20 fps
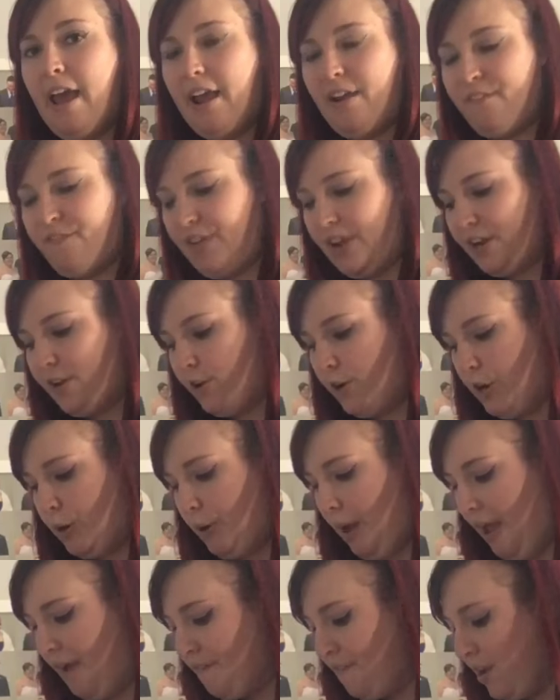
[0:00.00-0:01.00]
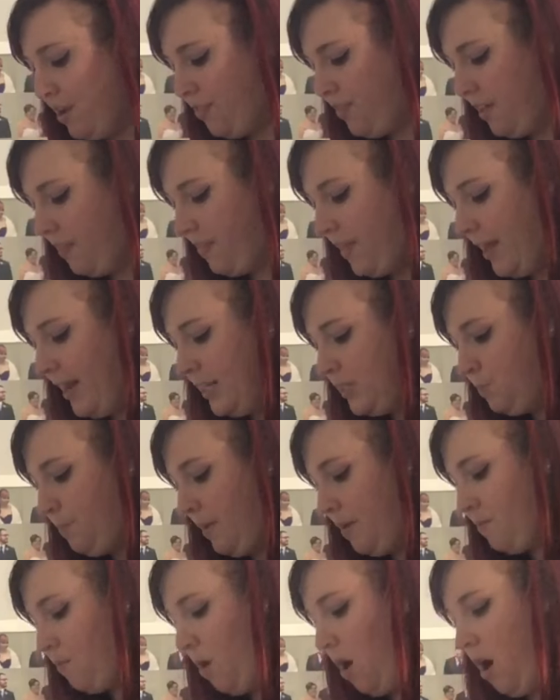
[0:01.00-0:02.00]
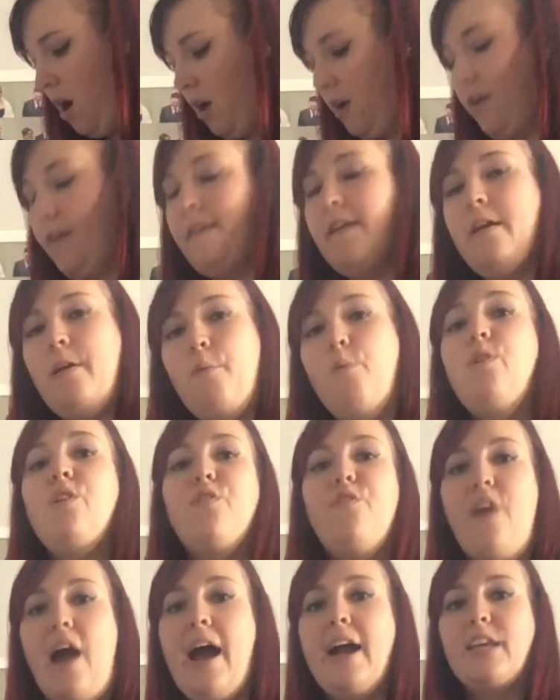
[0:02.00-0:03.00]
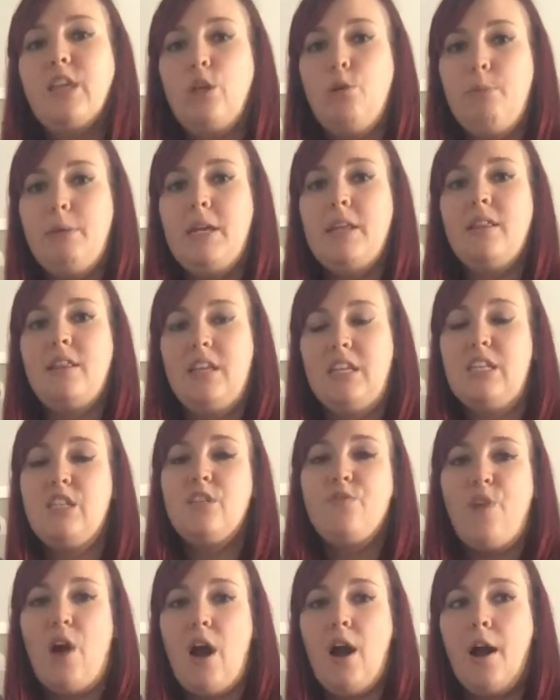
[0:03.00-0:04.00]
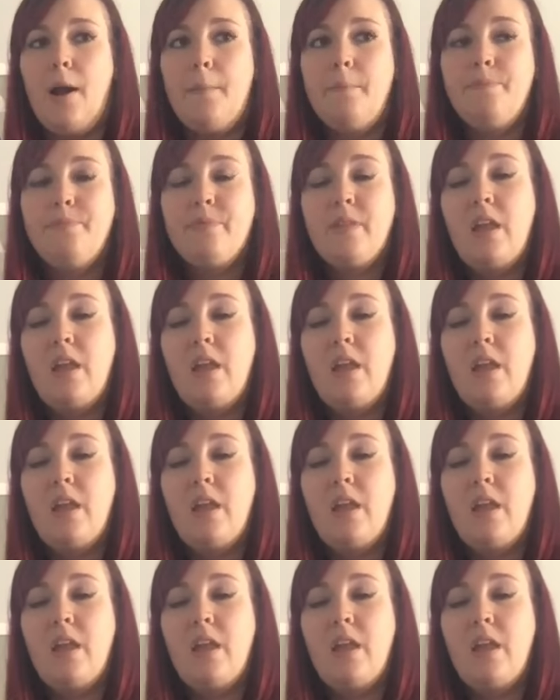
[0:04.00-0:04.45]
and figured out everything that has been wrong with vacuuming thus far.